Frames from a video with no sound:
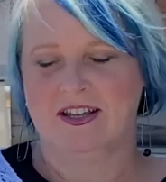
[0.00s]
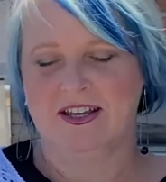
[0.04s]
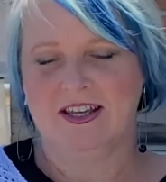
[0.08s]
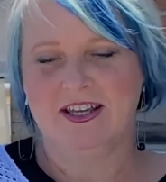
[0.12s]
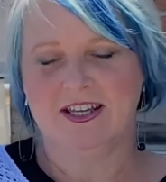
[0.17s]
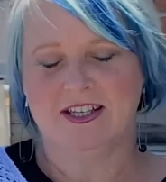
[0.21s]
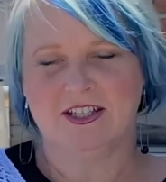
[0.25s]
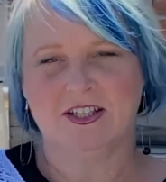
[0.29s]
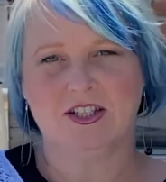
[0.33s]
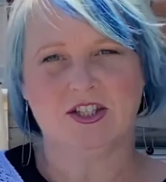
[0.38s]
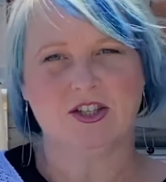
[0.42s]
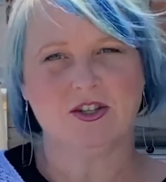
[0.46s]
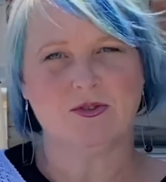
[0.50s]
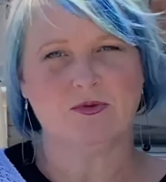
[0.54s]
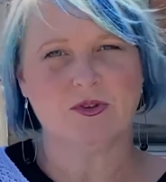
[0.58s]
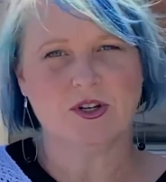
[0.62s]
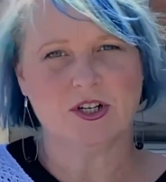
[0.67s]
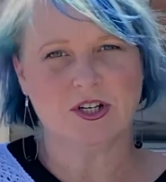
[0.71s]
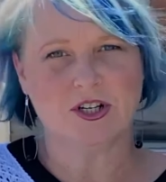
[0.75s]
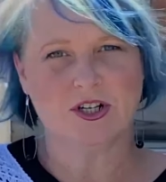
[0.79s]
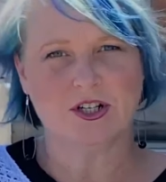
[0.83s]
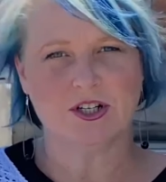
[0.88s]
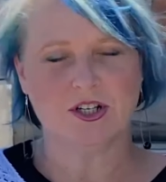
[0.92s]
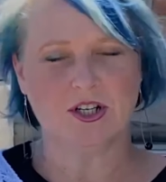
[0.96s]
hence the
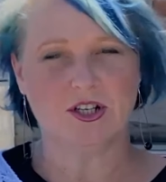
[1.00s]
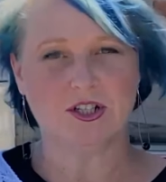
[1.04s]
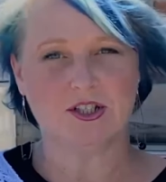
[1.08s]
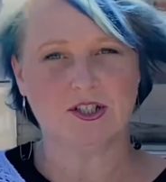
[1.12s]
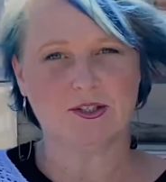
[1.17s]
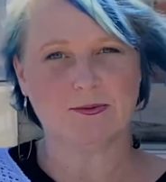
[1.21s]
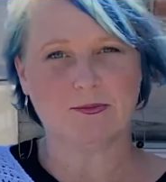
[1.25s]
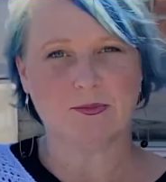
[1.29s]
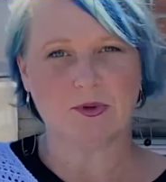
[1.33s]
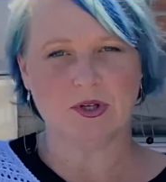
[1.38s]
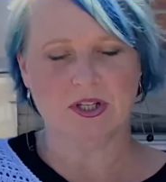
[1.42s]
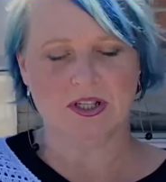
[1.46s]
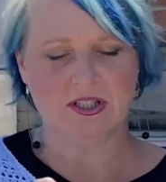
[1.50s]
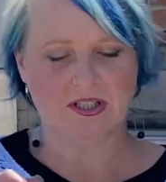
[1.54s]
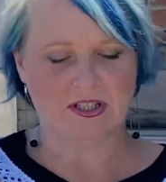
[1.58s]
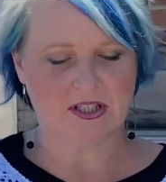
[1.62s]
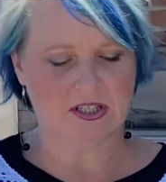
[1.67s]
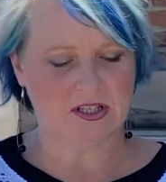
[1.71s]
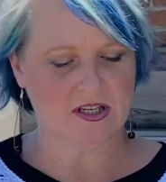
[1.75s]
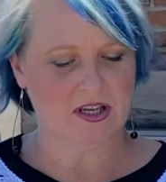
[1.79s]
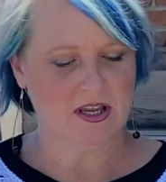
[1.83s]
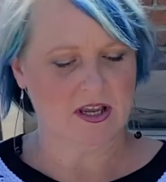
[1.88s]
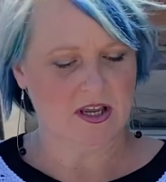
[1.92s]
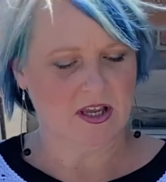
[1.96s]
word spritz,
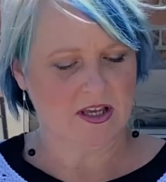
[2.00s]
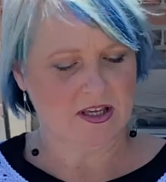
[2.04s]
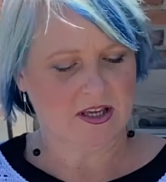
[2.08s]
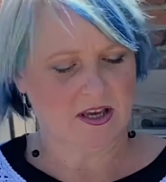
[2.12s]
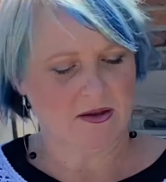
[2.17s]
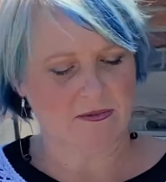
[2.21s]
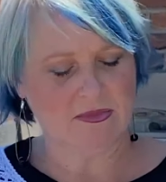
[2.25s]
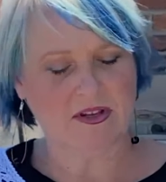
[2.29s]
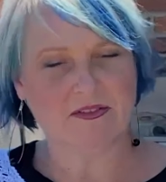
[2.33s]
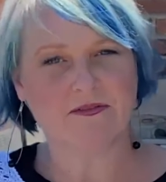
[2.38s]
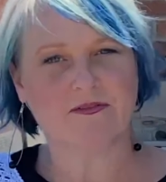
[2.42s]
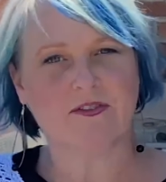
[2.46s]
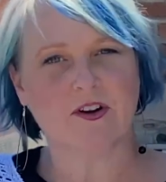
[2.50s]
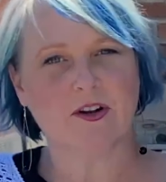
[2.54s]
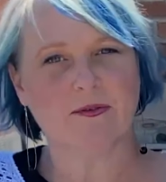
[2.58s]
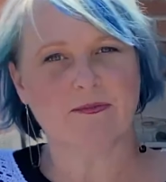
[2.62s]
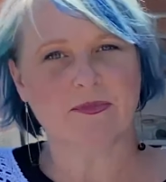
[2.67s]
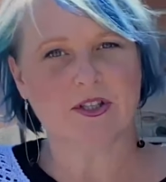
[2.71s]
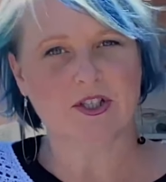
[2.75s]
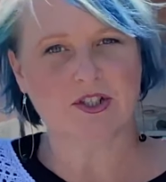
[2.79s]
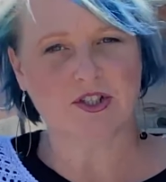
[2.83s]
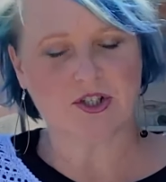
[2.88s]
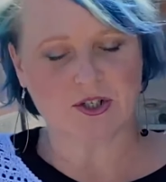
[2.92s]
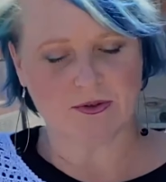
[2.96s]
coming from
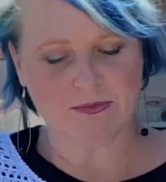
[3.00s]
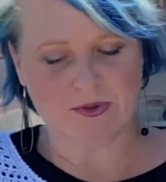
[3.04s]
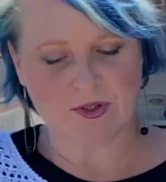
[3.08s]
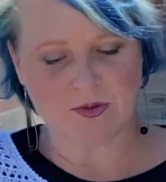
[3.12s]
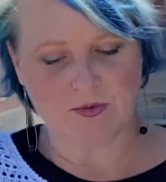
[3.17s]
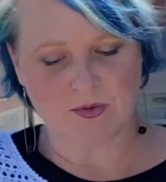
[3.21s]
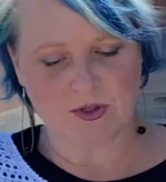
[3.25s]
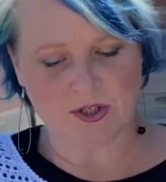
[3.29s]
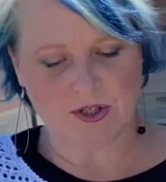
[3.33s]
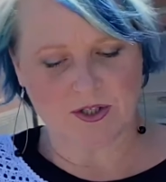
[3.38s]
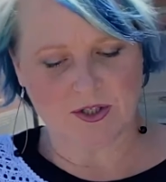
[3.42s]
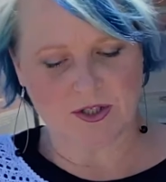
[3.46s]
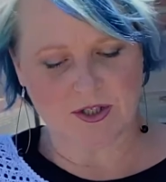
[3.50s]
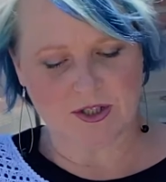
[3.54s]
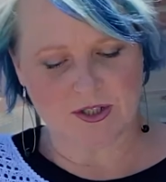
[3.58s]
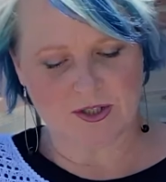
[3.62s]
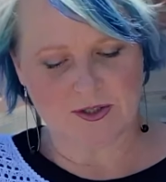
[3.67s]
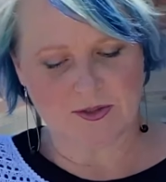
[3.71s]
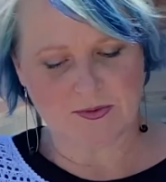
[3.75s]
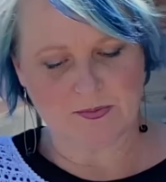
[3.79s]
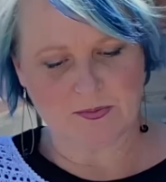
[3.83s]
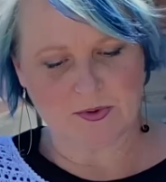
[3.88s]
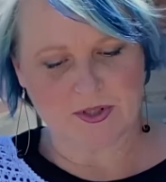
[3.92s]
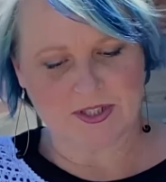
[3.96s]
the German word
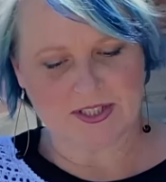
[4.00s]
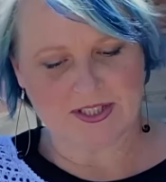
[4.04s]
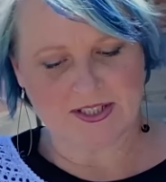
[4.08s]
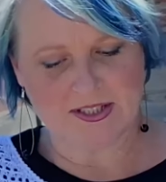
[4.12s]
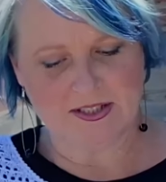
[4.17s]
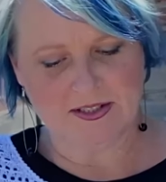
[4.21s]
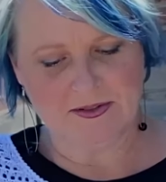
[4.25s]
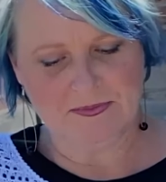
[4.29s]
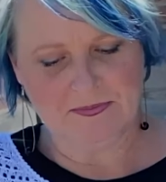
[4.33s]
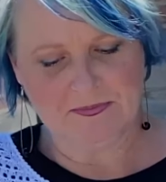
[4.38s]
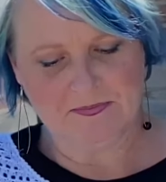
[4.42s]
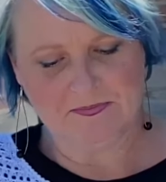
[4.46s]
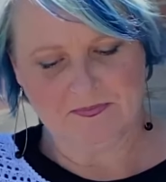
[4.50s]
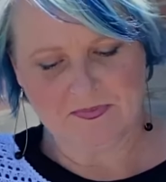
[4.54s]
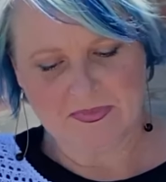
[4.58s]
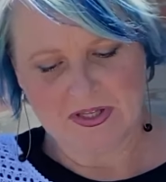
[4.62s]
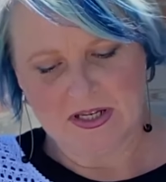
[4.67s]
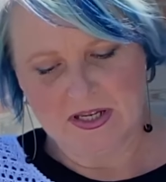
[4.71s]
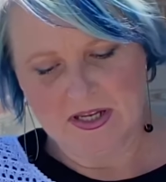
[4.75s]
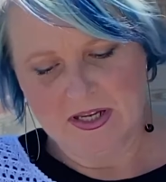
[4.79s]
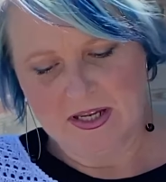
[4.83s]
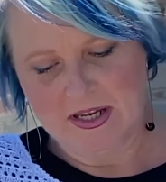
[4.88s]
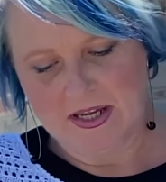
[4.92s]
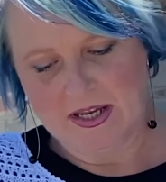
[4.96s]
spritzen.
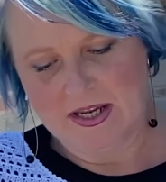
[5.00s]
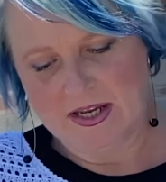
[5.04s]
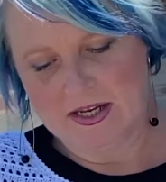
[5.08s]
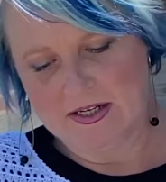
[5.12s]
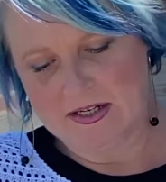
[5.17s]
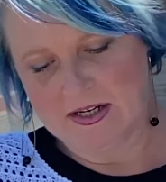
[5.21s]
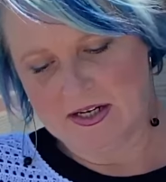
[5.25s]
And